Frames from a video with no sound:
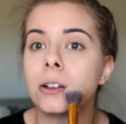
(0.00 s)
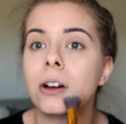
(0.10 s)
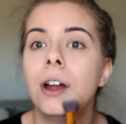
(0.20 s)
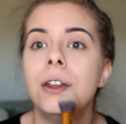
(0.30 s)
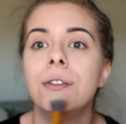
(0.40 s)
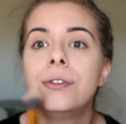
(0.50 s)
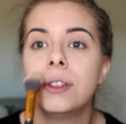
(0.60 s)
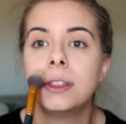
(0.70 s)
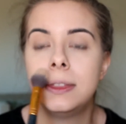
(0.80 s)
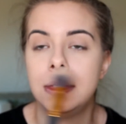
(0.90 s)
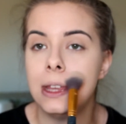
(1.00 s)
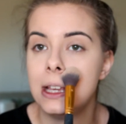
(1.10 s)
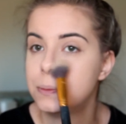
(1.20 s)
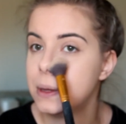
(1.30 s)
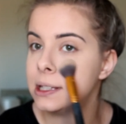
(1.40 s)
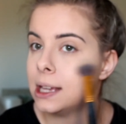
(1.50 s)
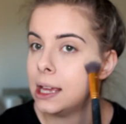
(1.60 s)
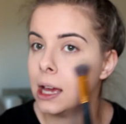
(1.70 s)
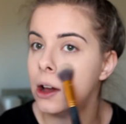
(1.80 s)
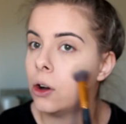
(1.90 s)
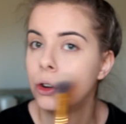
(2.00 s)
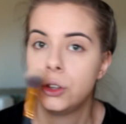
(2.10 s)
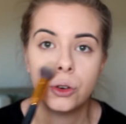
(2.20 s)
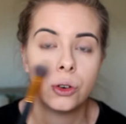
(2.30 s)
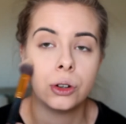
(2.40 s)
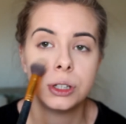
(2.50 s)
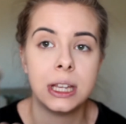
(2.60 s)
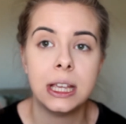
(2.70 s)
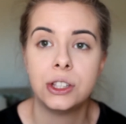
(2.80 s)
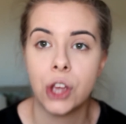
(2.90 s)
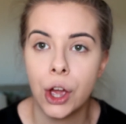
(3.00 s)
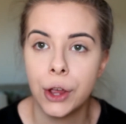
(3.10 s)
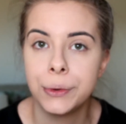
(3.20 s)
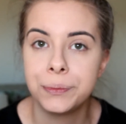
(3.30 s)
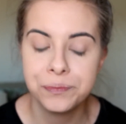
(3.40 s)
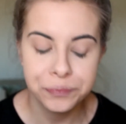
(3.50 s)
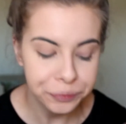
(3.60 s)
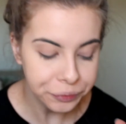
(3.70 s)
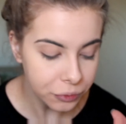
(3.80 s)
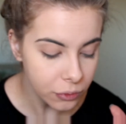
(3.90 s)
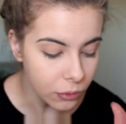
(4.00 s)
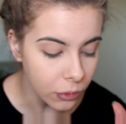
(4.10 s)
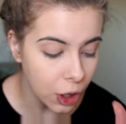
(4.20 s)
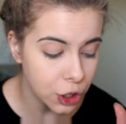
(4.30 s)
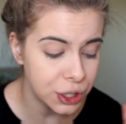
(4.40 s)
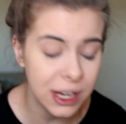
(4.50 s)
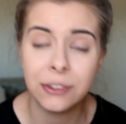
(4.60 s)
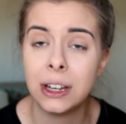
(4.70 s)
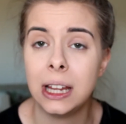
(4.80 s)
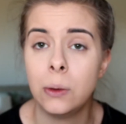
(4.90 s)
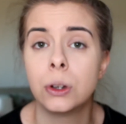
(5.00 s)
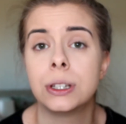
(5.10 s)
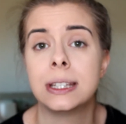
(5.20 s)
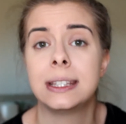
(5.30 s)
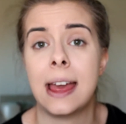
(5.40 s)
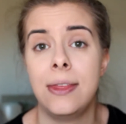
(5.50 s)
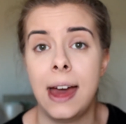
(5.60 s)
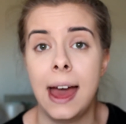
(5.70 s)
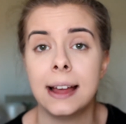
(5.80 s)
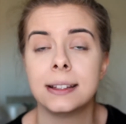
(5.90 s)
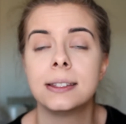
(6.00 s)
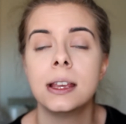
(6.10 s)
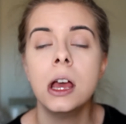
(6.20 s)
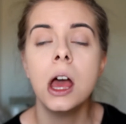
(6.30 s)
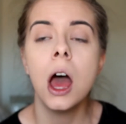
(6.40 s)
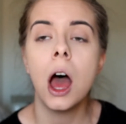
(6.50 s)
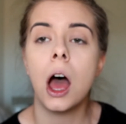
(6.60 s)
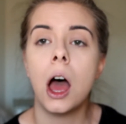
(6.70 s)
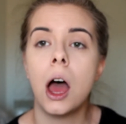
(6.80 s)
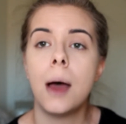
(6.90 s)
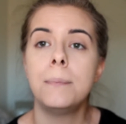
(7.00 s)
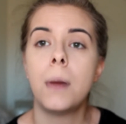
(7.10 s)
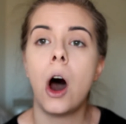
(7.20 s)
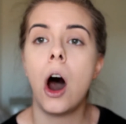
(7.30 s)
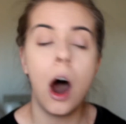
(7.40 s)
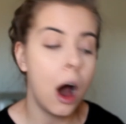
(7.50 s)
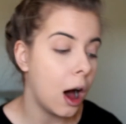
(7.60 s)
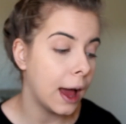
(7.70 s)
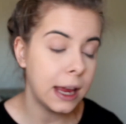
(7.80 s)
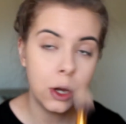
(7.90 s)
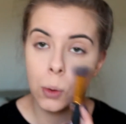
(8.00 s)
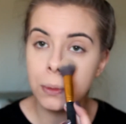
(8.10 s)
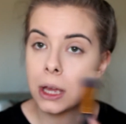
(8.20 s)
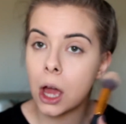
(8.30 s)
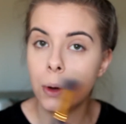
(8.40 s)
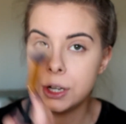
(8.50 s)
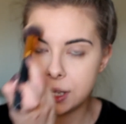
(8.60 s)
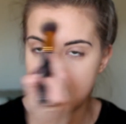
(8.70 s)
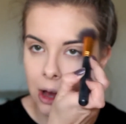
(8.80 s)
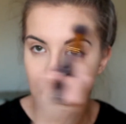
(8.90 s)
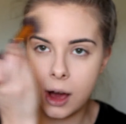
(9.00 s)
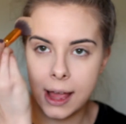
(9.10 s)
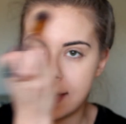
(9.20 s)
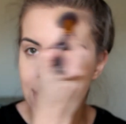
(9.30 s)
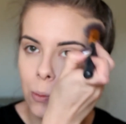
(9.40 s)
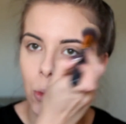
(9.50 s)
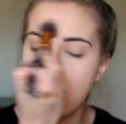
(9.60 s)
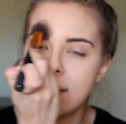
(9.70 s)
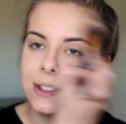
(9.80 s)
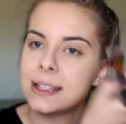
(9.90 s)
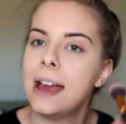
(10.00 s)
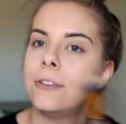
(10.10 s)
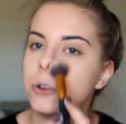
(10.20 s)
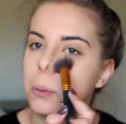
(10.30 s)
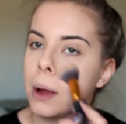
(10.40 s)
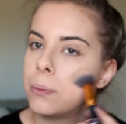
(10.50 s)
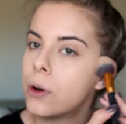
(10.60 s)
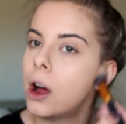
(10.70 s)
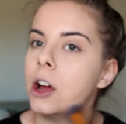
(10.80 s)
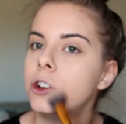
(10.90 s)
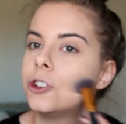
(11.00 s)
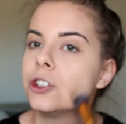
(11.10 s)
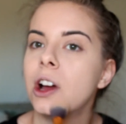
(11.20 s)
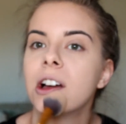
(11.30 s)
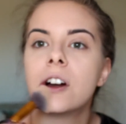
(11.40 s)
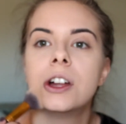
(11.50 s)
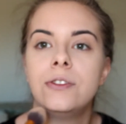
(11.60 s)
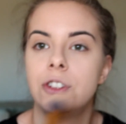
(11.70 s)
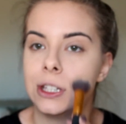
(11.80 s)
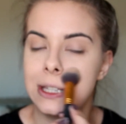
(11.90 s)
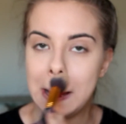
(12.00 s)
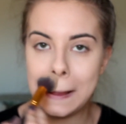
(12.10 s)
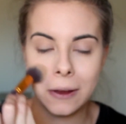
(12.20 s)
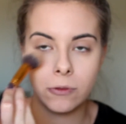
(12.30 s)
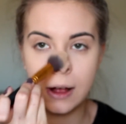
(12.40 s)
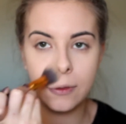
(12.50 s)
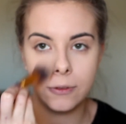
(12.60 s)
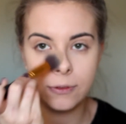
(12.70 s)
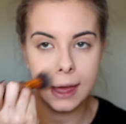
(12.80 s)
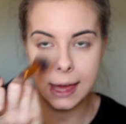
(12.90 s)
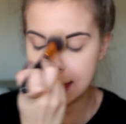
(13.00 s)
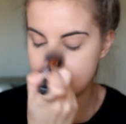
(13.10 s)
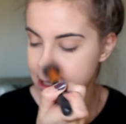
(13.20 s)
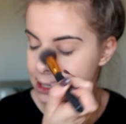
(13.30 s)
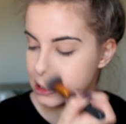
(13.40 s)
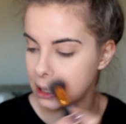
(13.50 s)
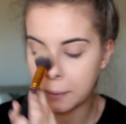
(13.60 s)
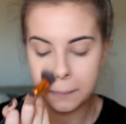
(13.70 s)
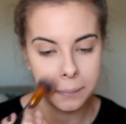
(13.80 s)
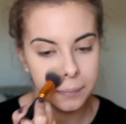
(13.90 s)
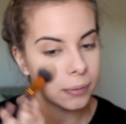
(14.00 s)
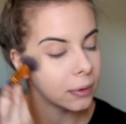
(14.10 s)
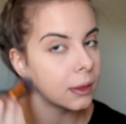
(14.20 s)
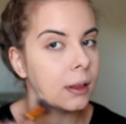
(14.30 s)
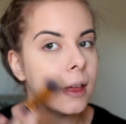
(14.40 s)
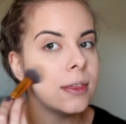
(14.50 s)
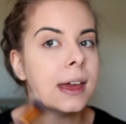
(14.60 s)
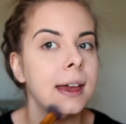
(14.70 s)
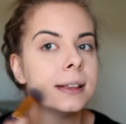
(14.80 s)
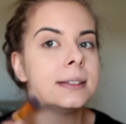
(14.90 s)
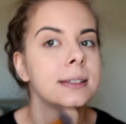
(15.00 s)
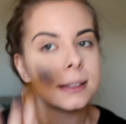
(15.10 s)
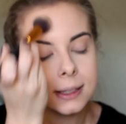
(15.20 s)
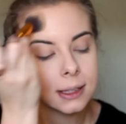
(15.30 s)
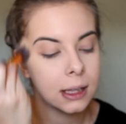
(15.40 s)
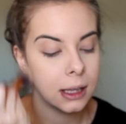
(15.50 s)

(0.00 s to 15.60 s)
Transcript: kind of these bits here on your T-zone. You definitely want to set that. I normally go under the eye, and then whatever's left on my brush, I kind of just take it around the face like this.